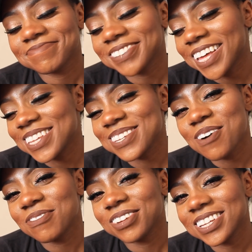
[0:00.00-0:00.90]
Thanks
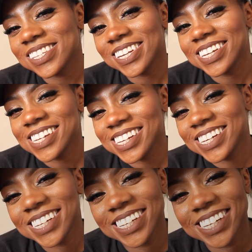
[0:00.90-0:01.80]
y'all for
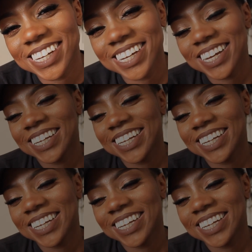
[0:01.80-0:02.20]
listening.